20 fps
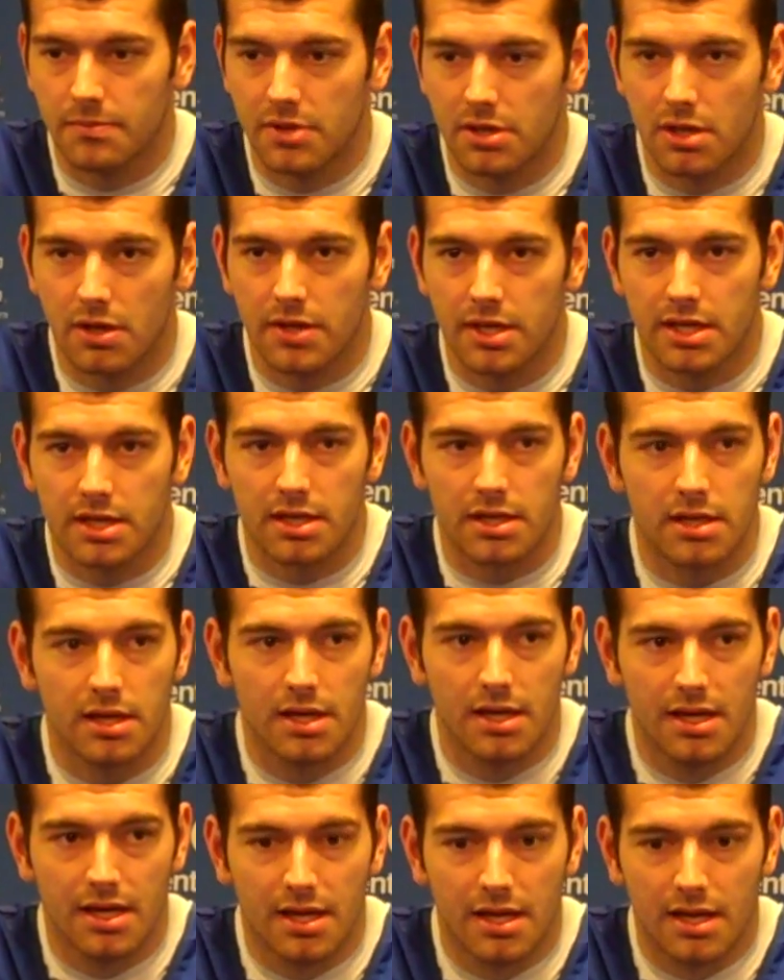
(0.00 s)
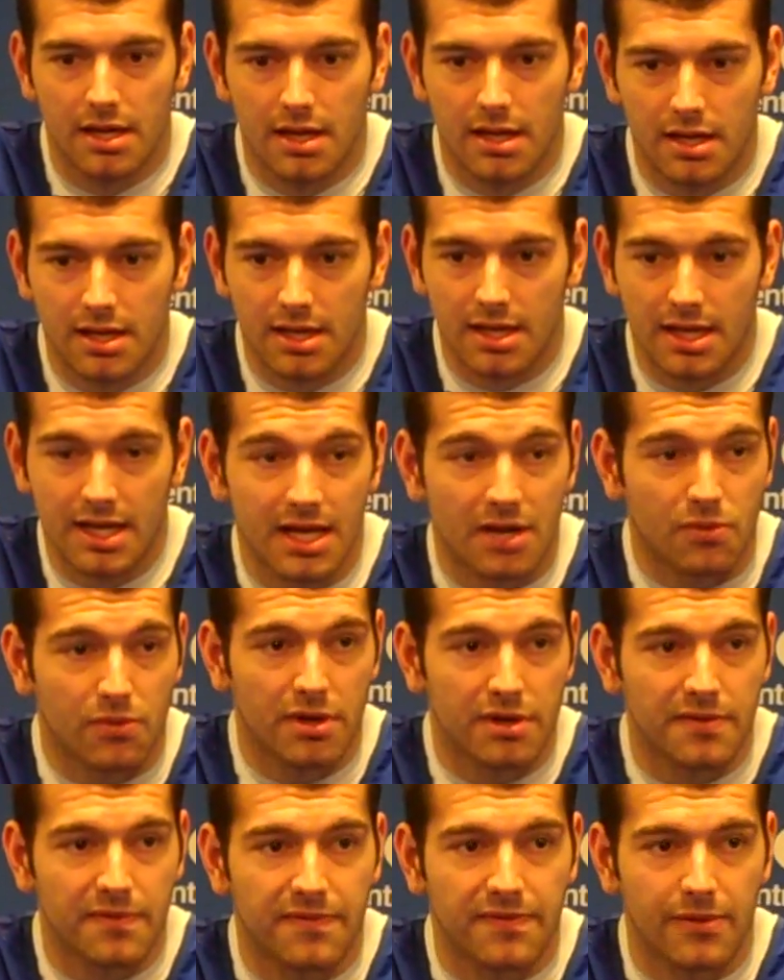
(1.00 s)
You know, he can
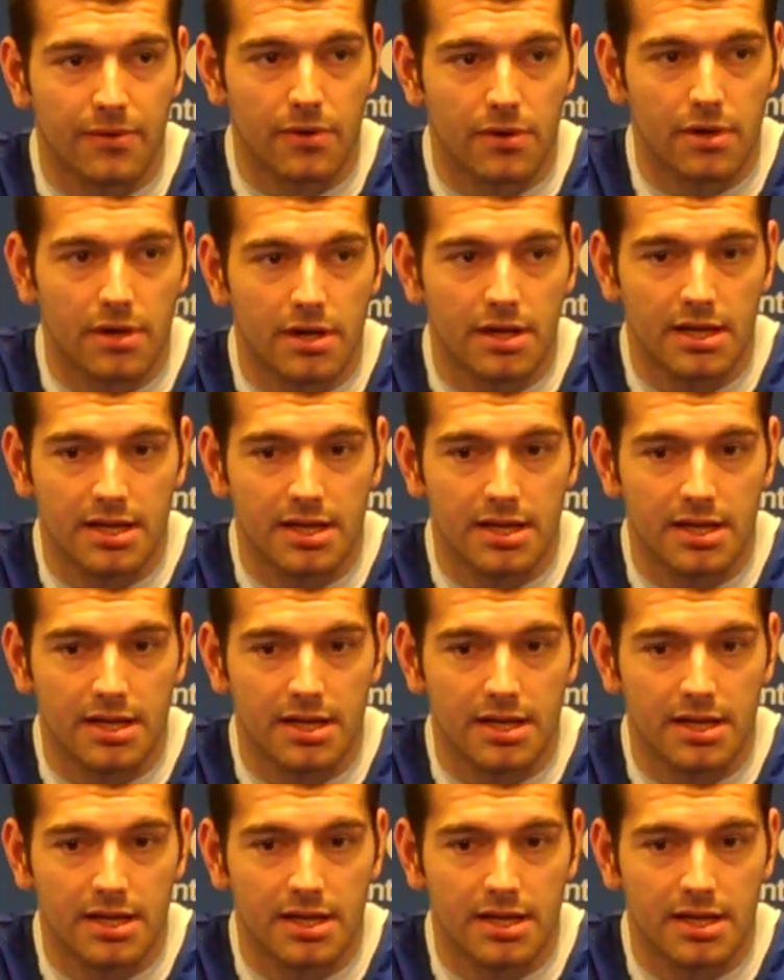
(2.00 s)
run the floor.